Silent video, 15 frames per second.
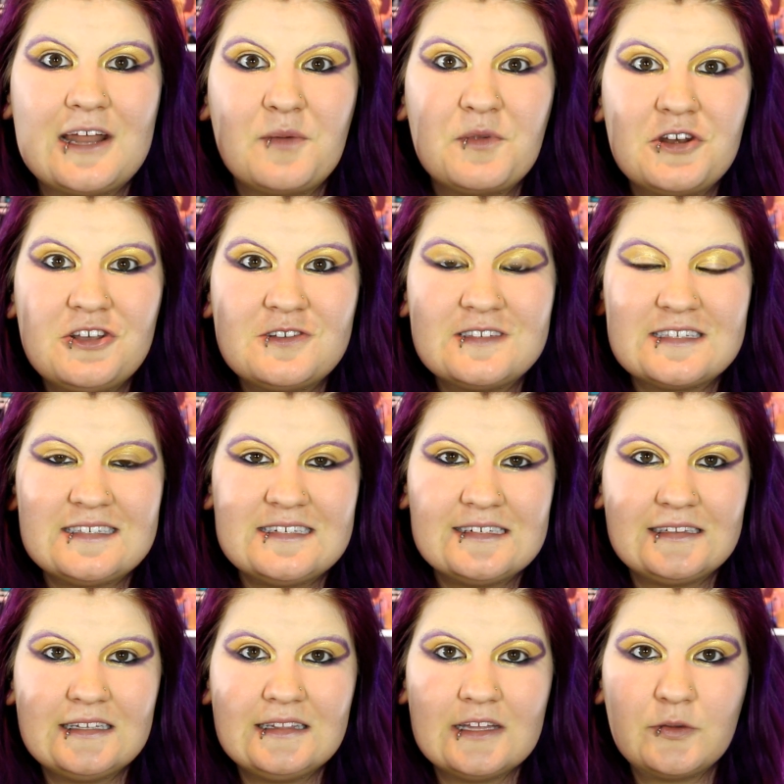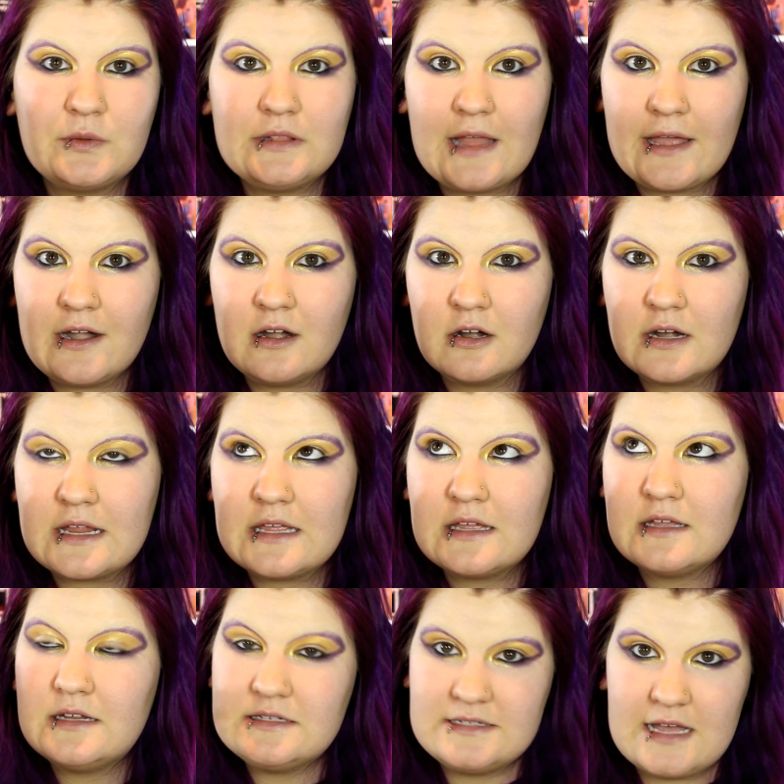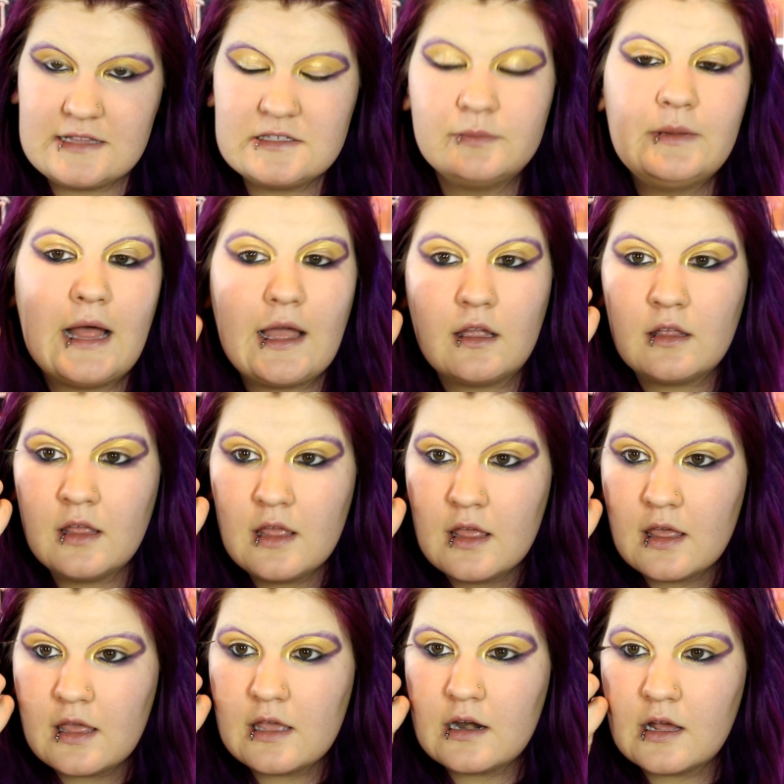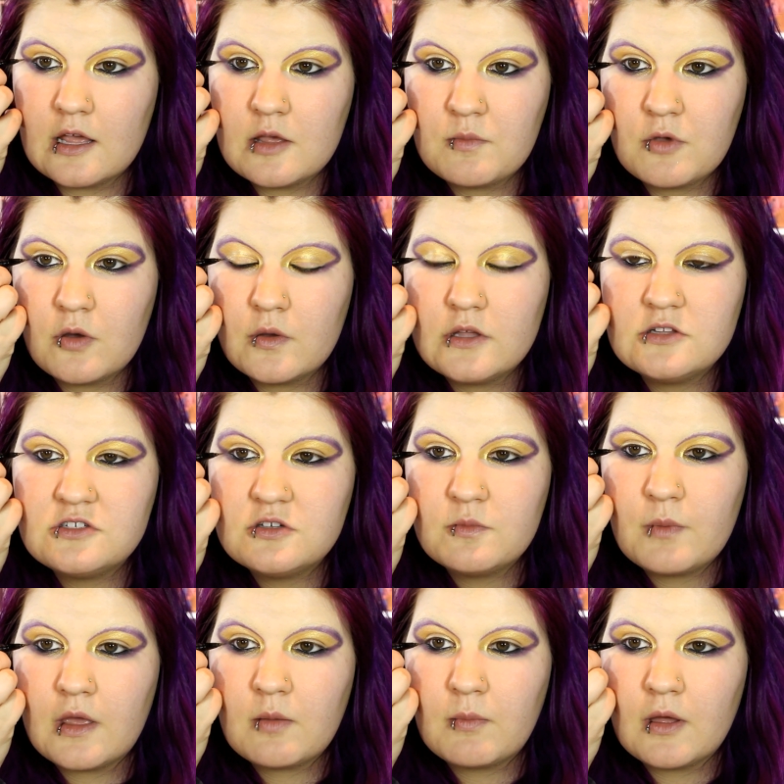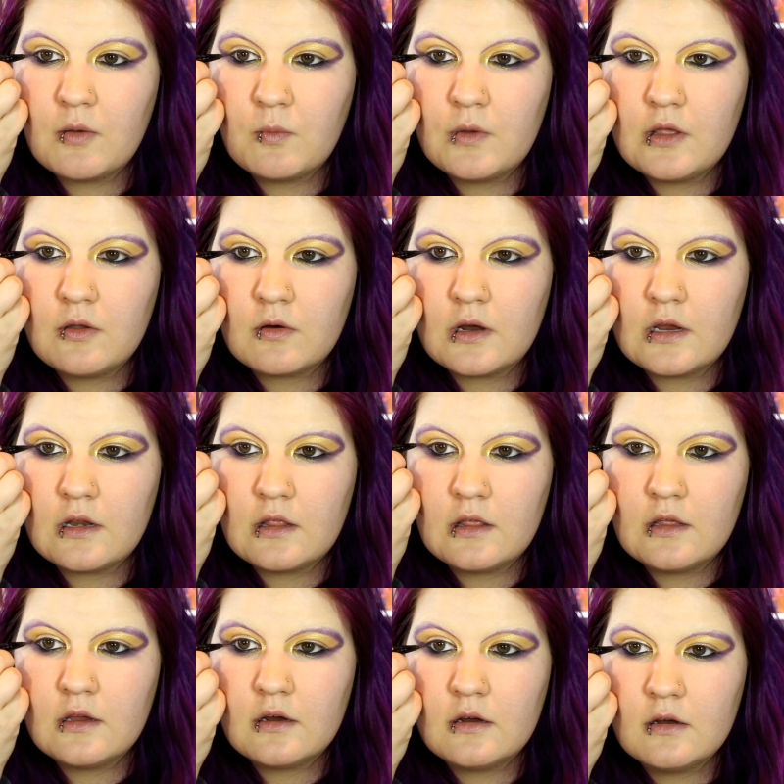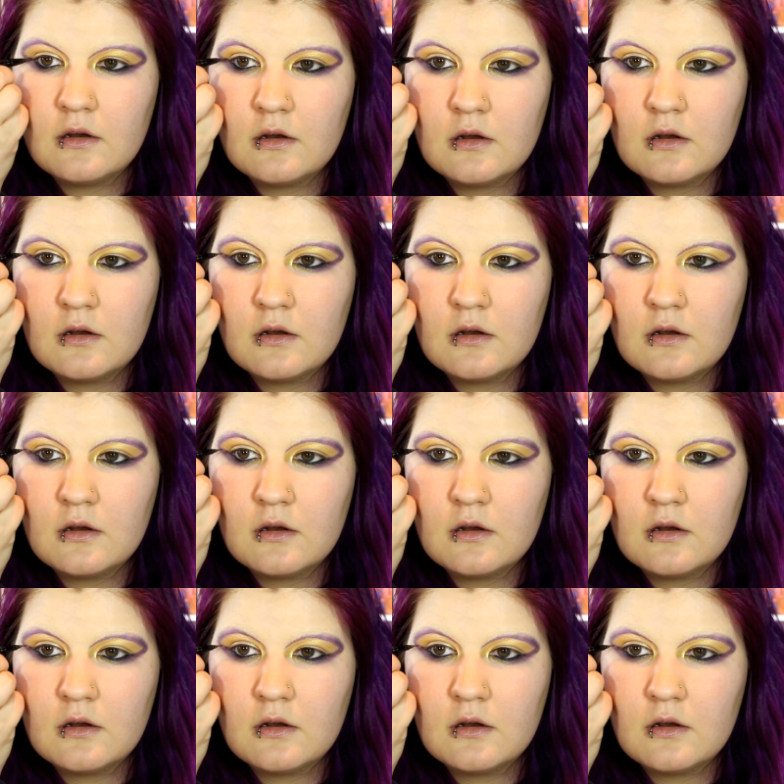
Now I'm gonna use a Stila liquid liner in Intense Black and I am going to make my wing right here.